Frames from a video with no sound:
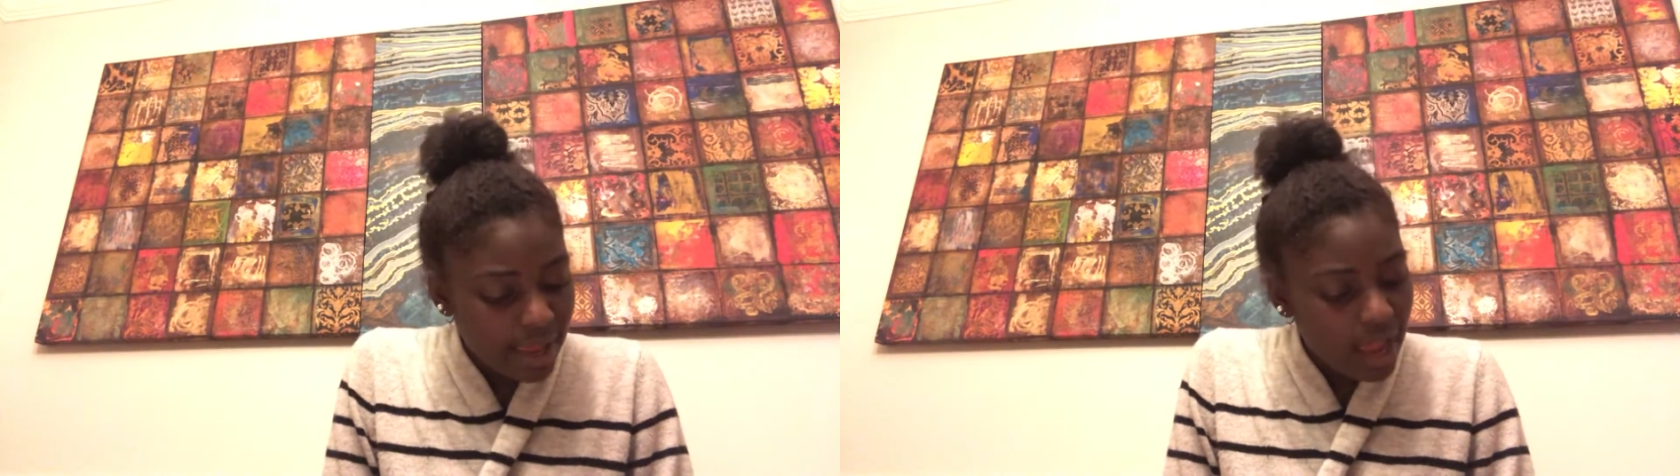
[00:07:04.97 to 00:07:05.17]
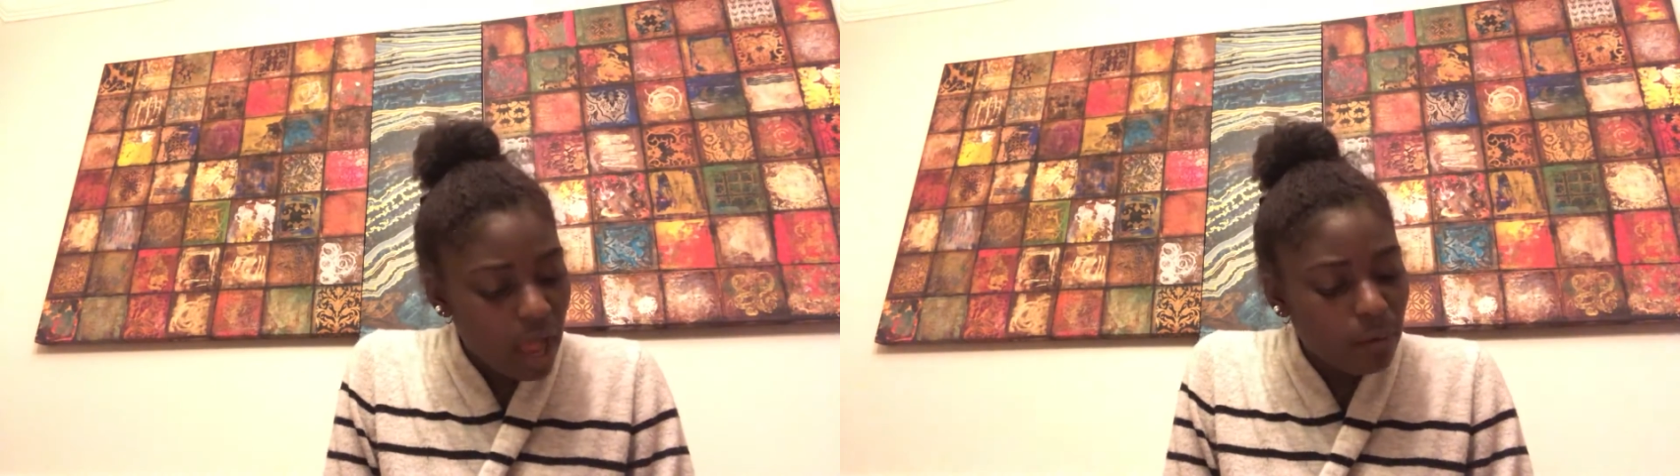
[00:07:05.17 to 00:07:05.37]

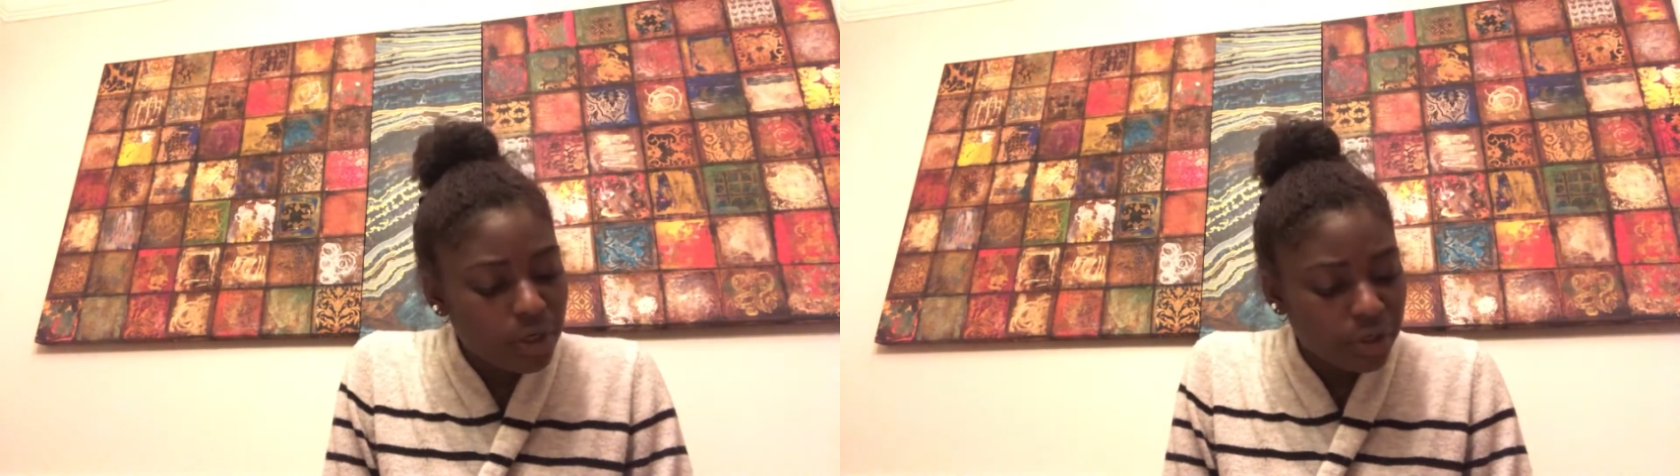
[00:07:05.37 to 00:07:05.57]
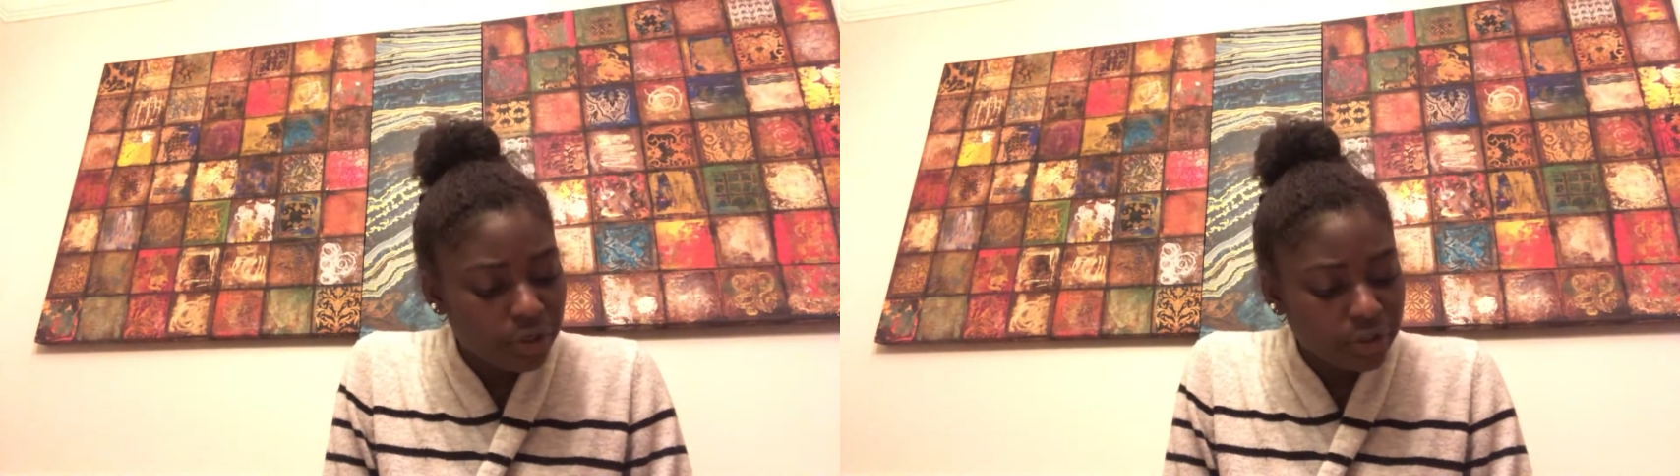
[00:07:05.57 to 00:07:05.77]
How on
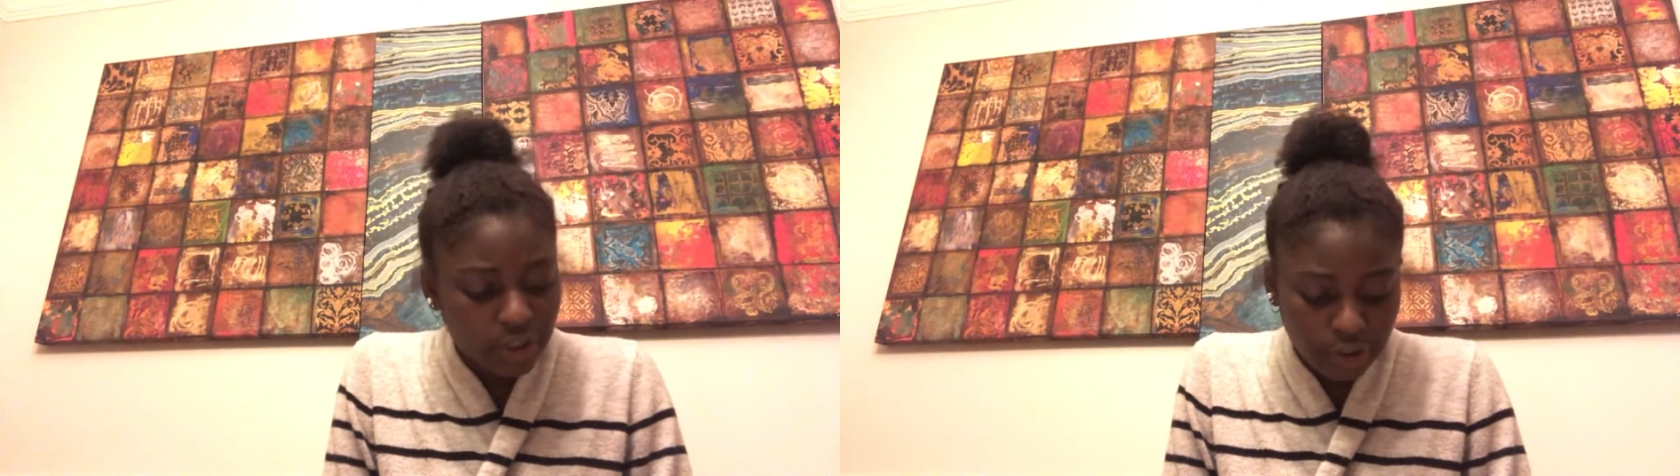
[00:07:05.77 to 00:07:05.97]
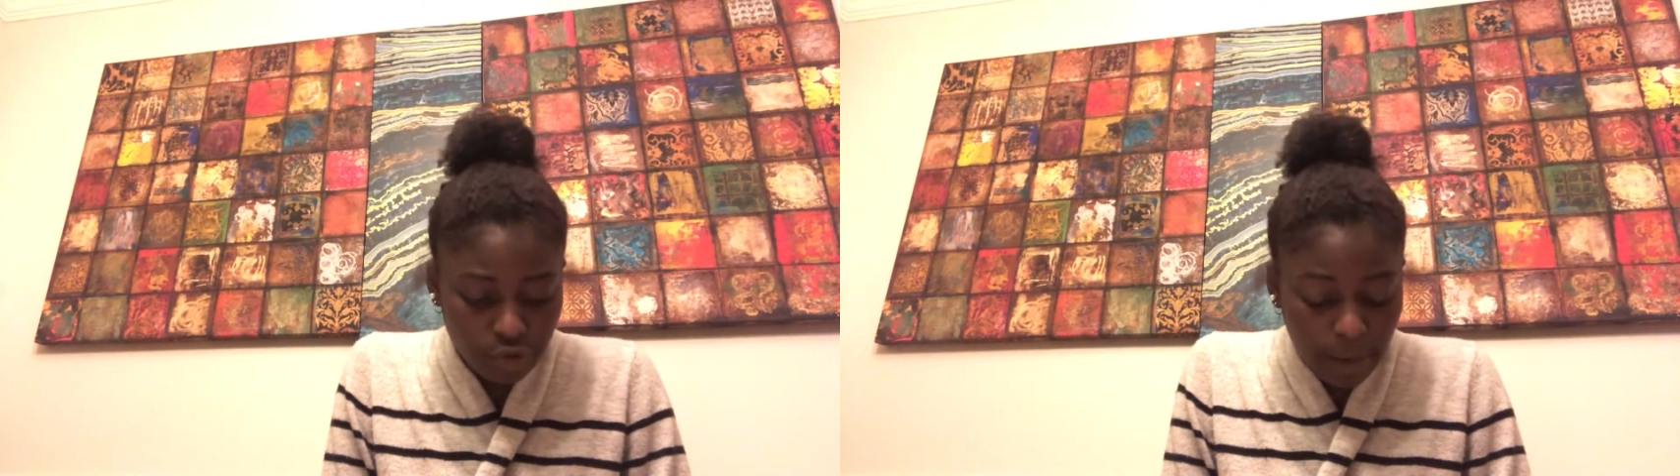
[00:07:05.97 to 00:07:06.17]
earth
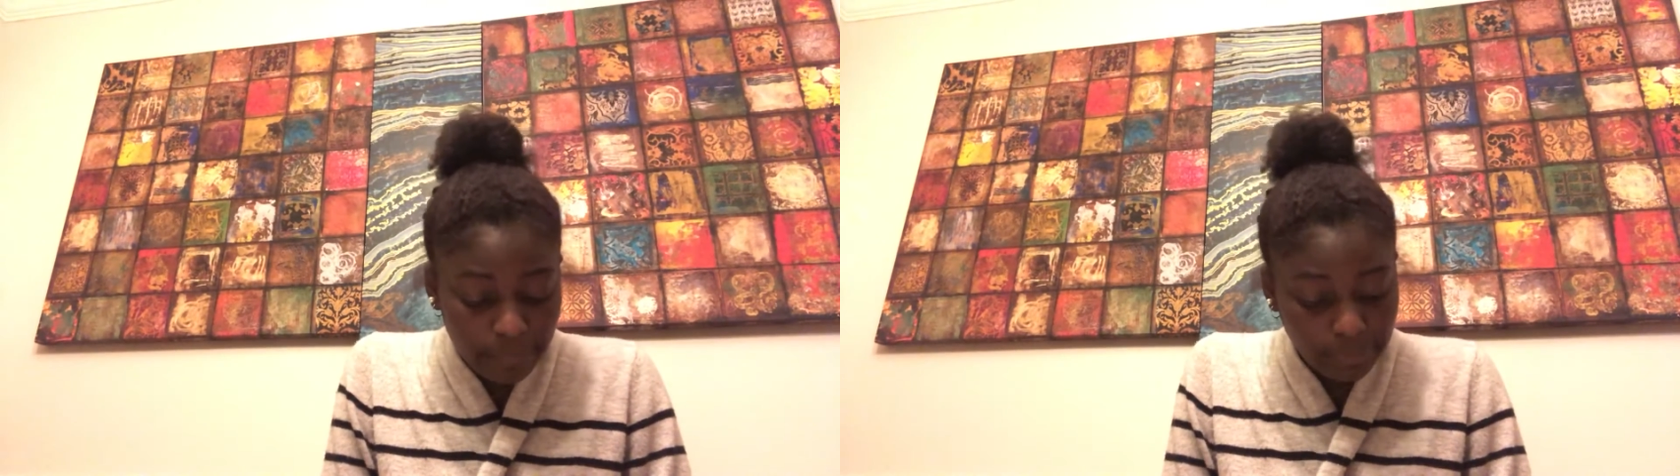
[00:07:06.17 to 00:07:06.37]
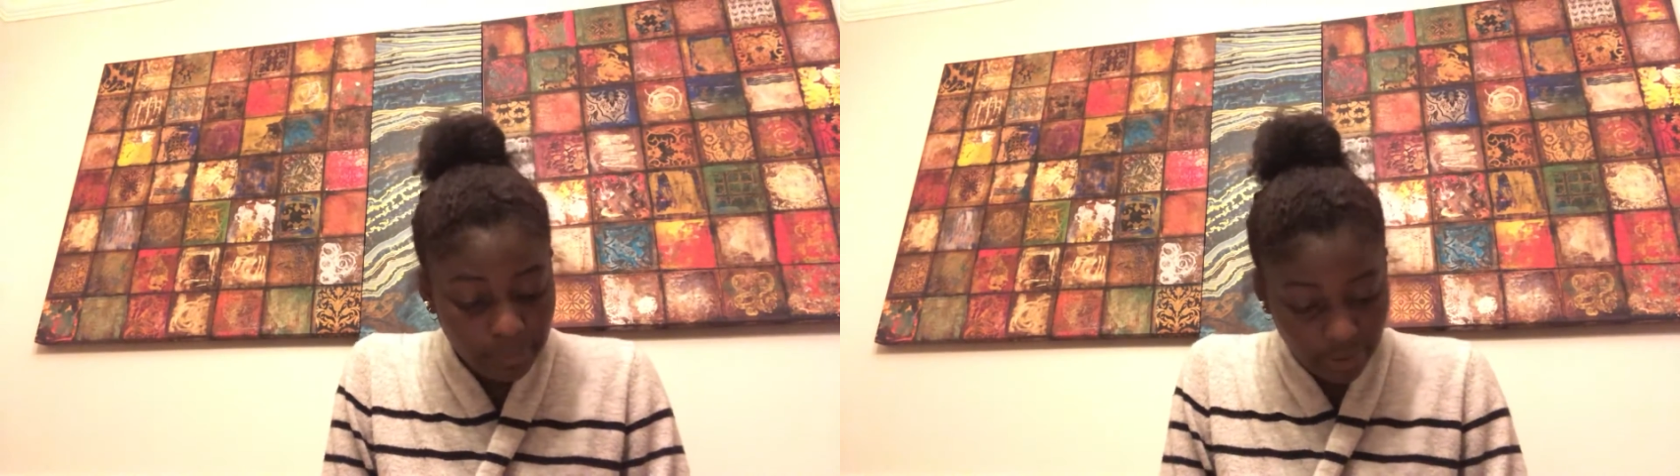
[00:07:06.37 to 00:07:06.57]
could he drop
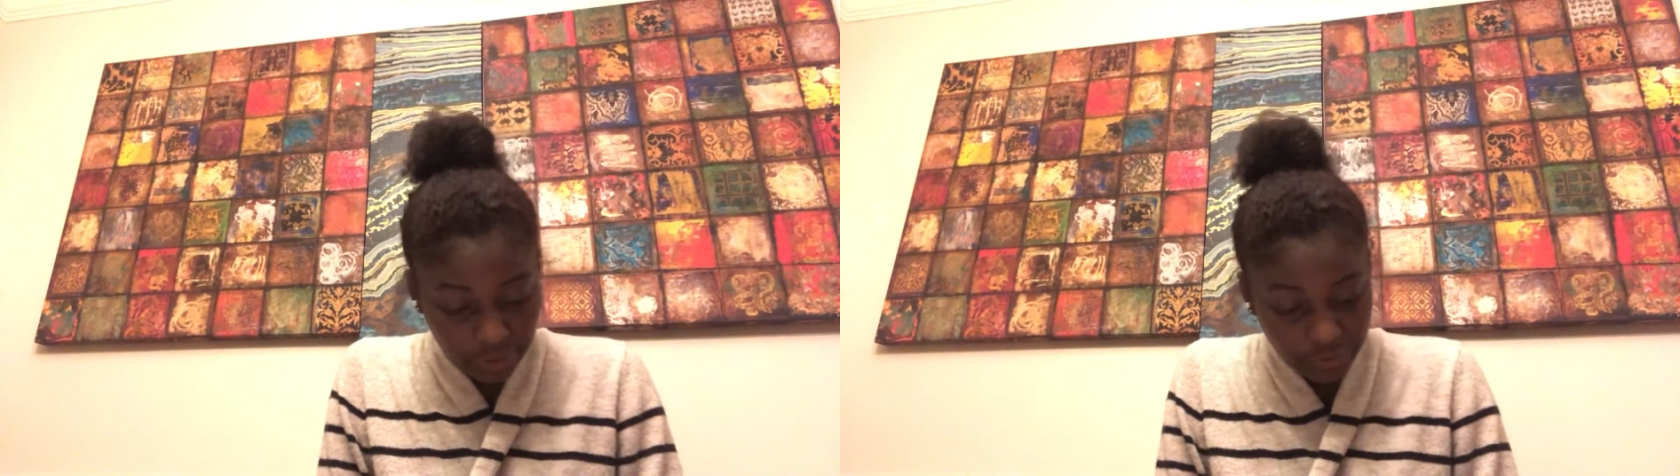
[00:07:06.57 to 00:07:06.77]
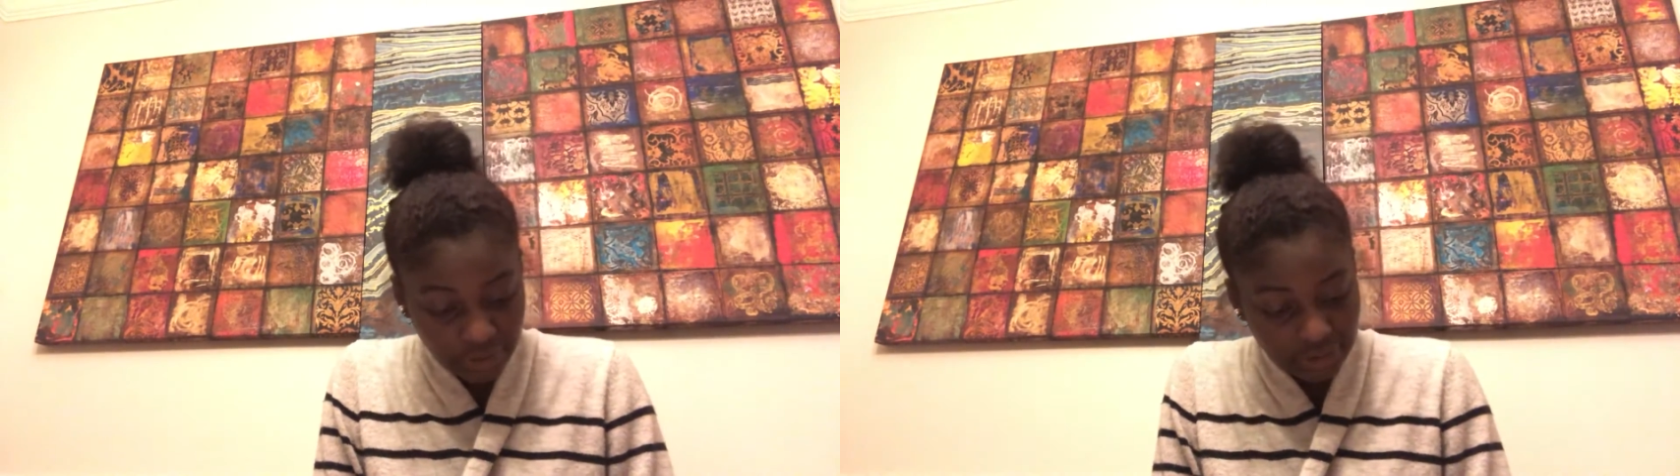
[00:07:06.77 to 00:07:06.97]
from the Brotherhood